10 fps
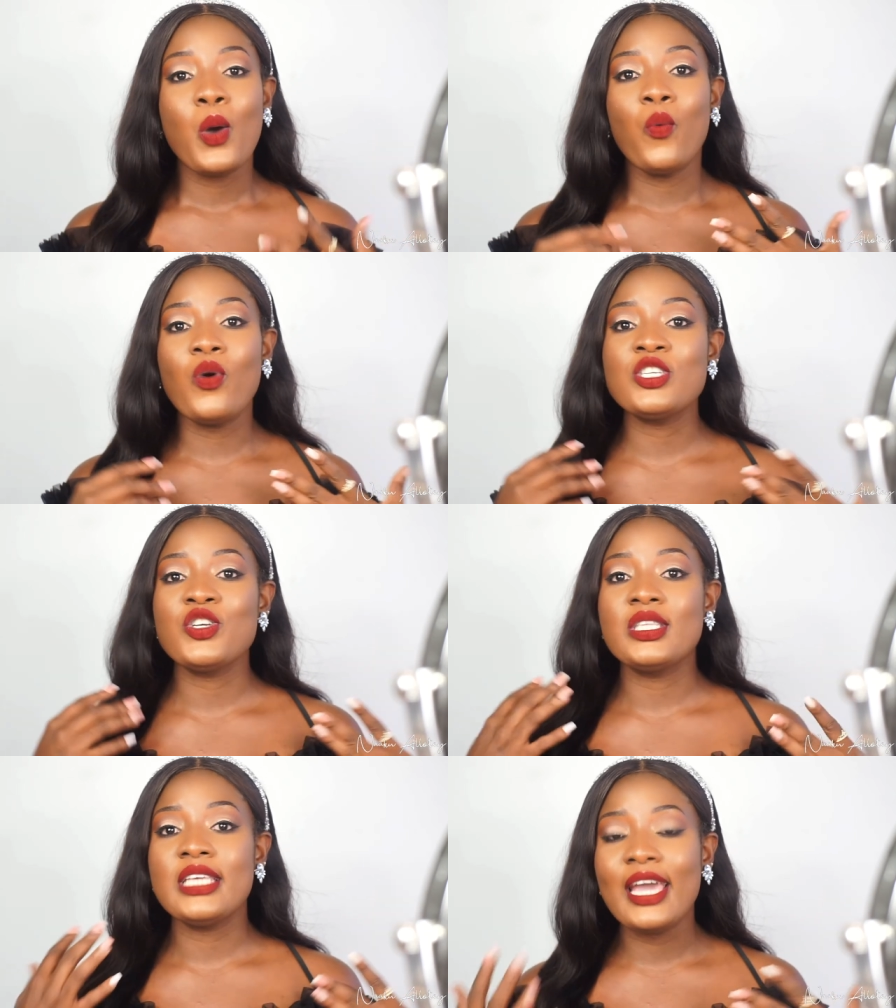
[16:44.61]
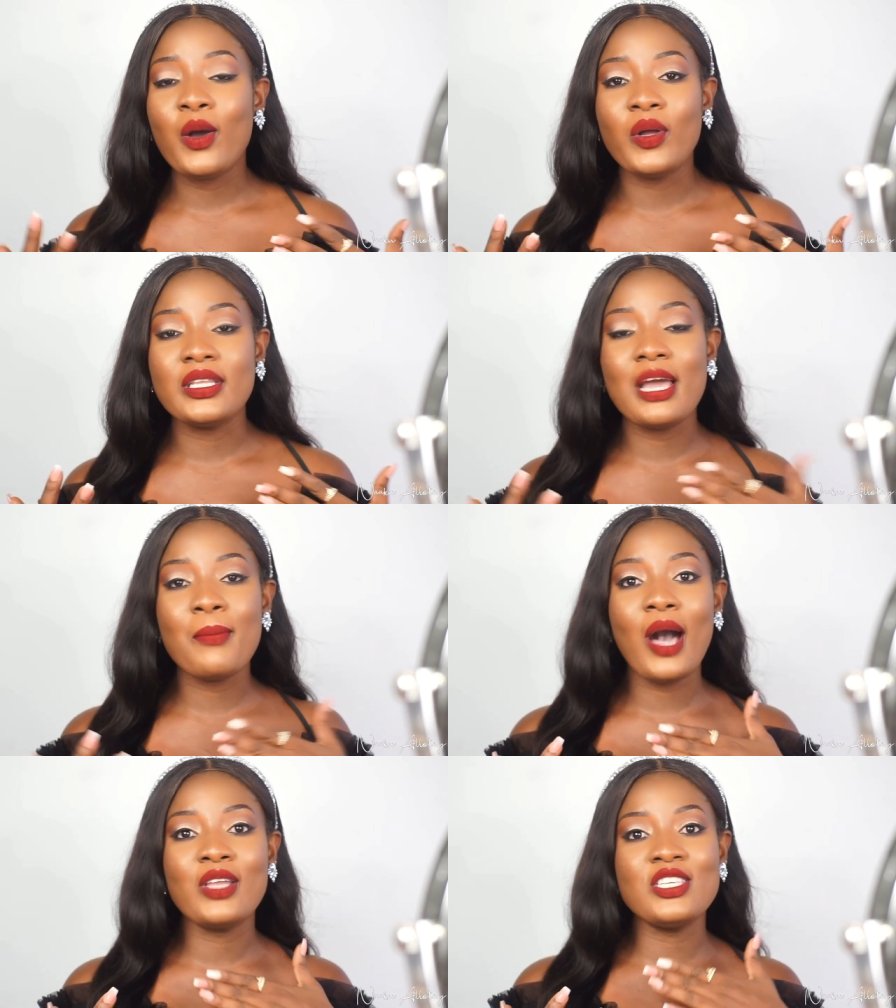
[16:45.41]
What's your take on them?
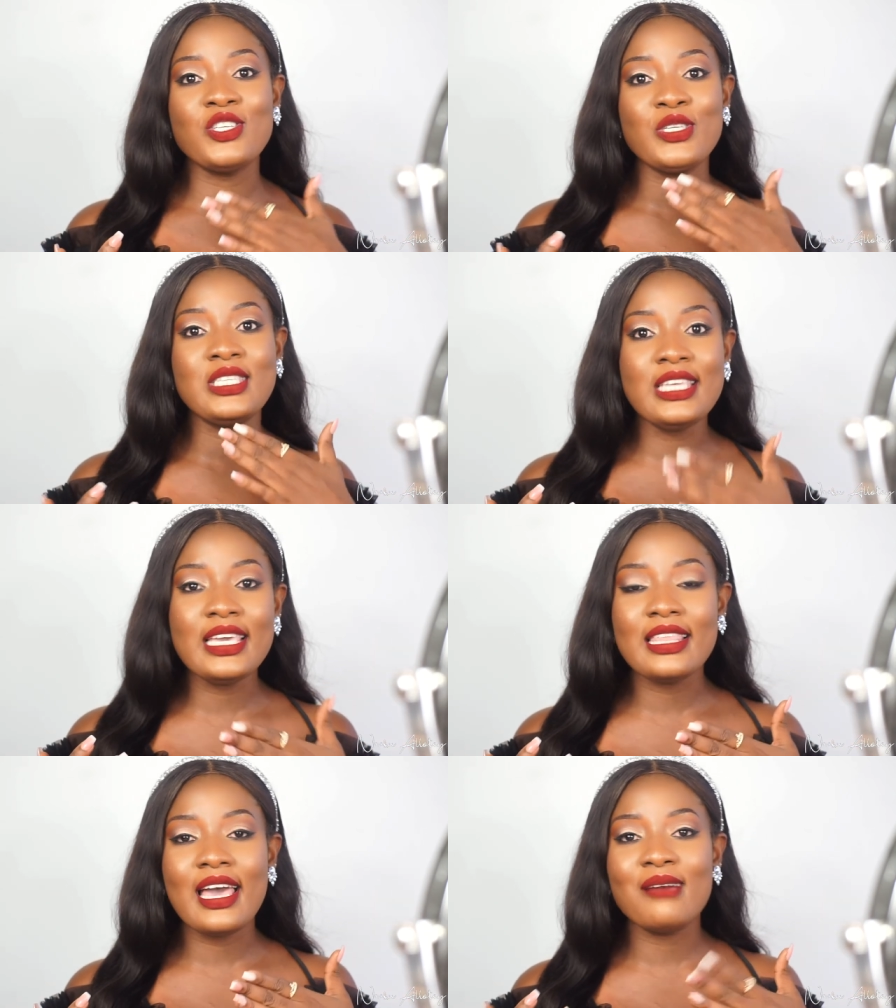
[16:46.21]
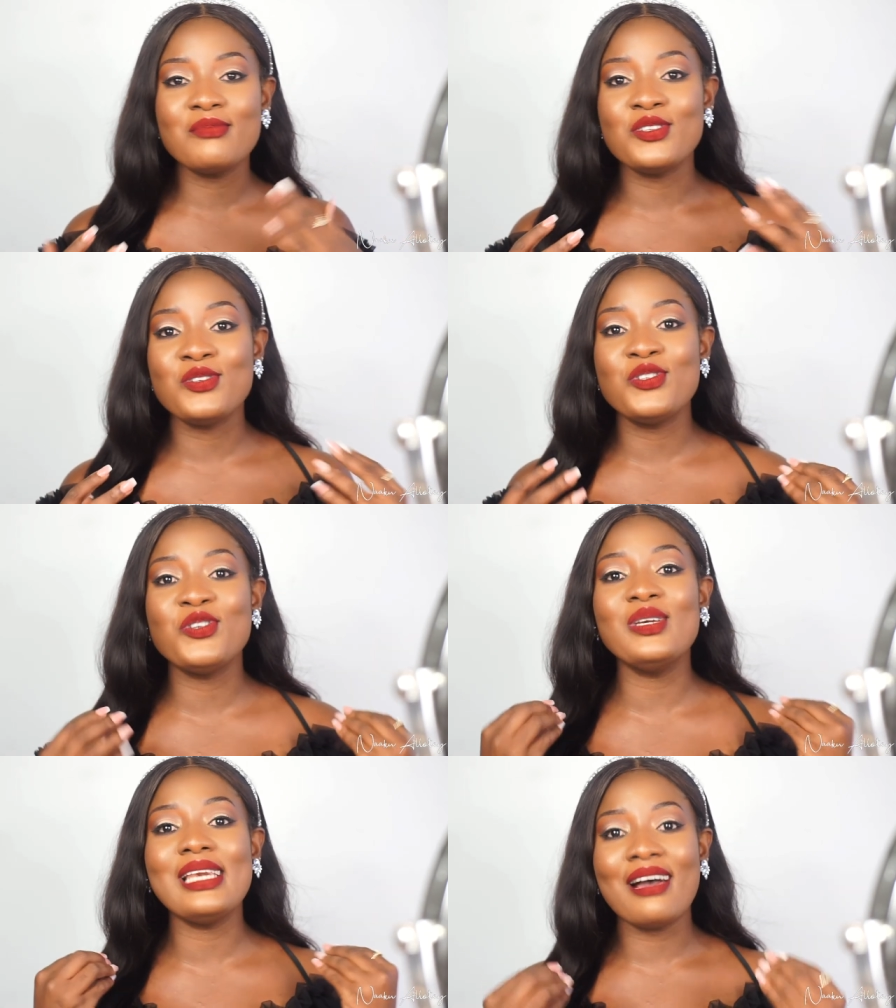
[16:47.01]
How did you see them? Did
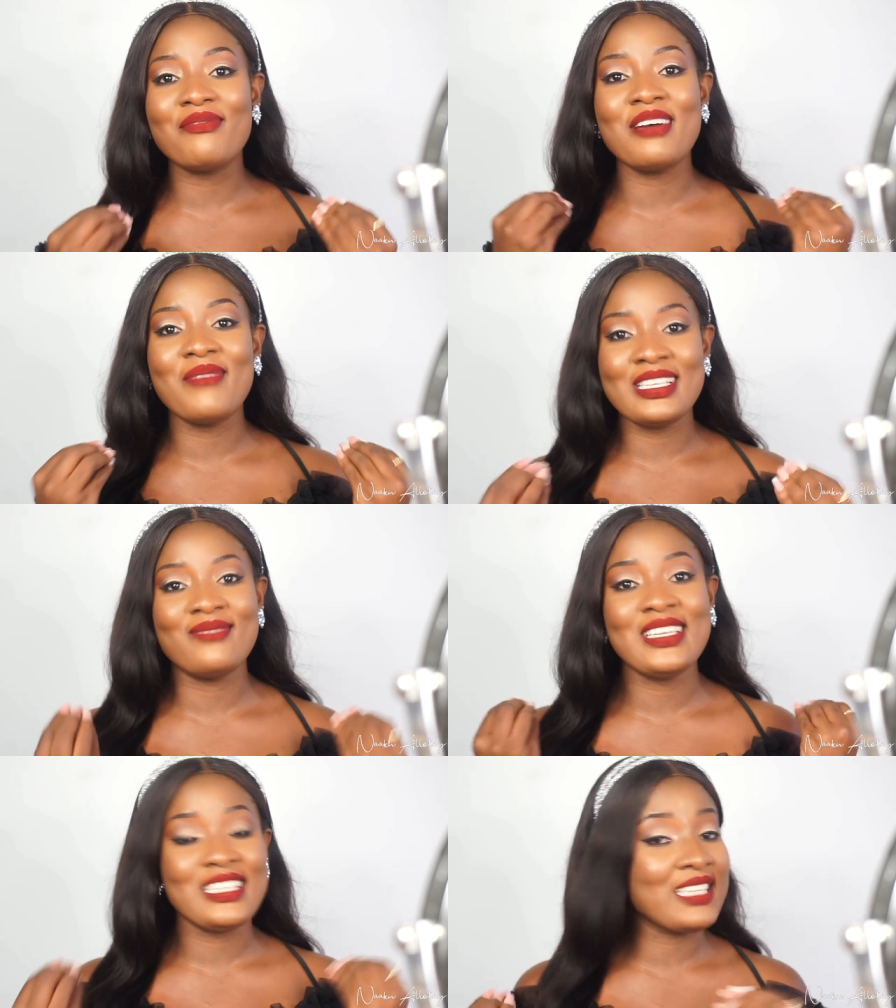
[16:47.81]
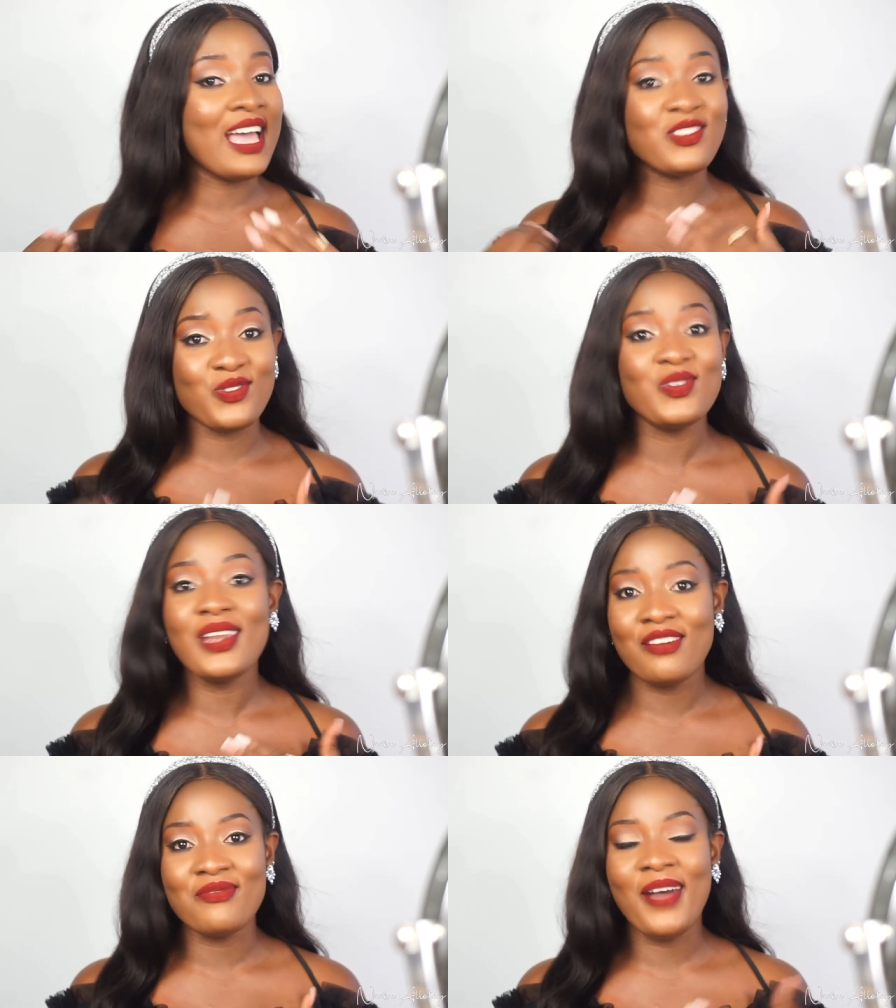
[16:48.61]
you love them as much as I do
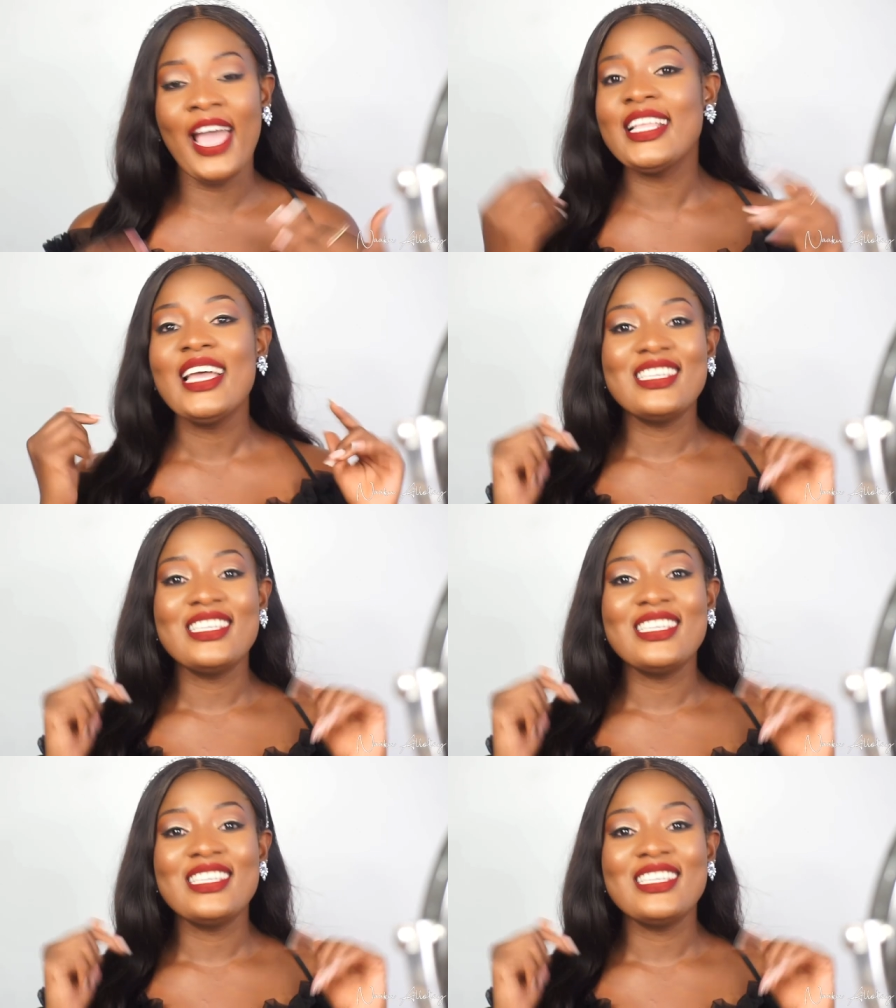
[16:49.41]
love mine?